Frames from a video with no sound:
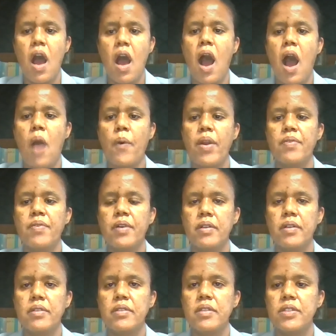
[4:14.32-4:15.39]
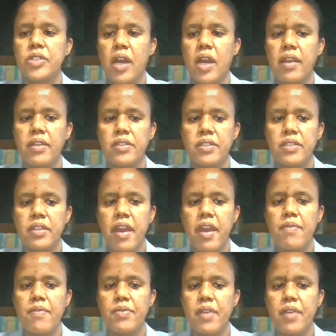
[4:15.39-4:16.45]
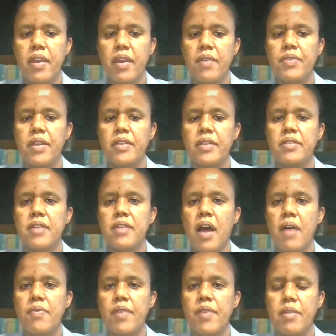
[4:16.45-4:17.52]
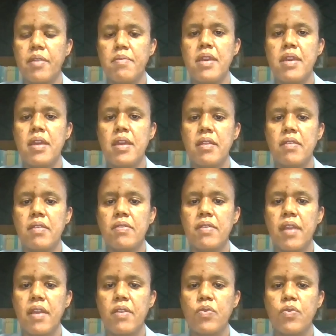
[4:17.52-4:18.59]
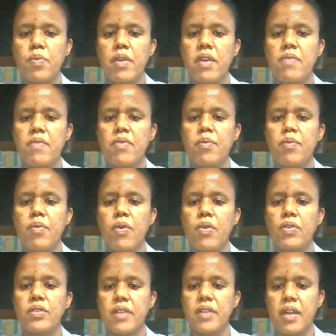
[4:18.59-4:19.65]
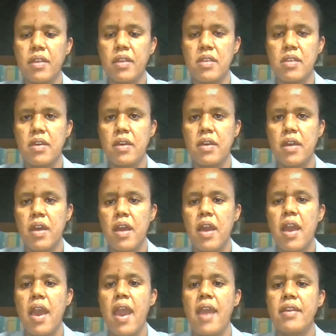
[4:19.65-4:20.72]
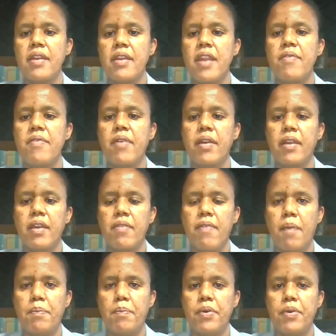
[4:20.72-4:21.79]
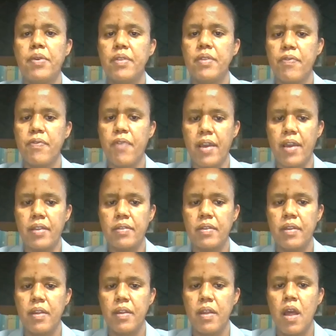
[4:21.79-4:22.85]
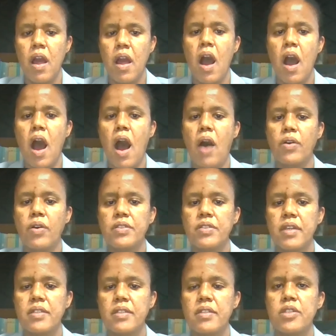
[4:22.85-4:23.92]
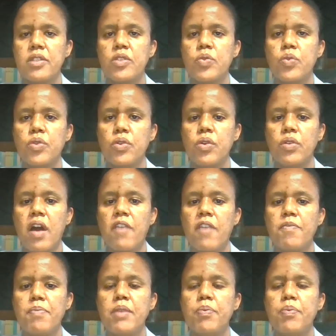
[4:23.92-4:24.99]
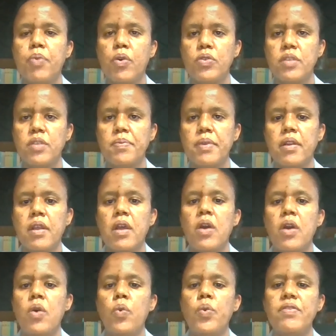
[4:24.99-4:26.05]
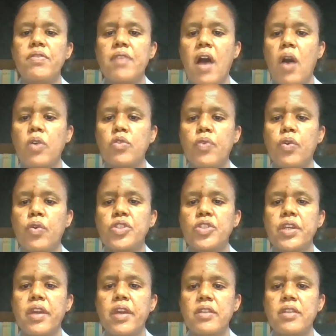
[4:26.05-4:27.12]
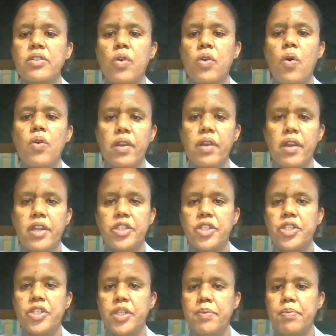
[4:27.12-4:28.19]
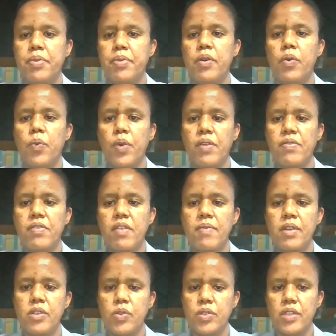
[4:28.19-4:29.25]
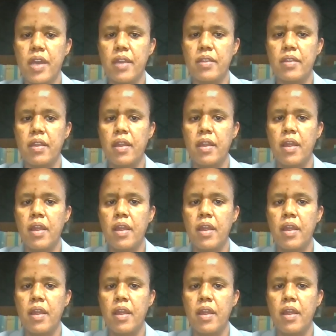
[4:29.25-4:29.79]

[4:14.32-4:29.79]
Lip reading: However, this challenge gave the EFDA staff and me the strength to be even more strategic and never give up the fight. Our success would not have been possible without forging a strong relationship with civil society.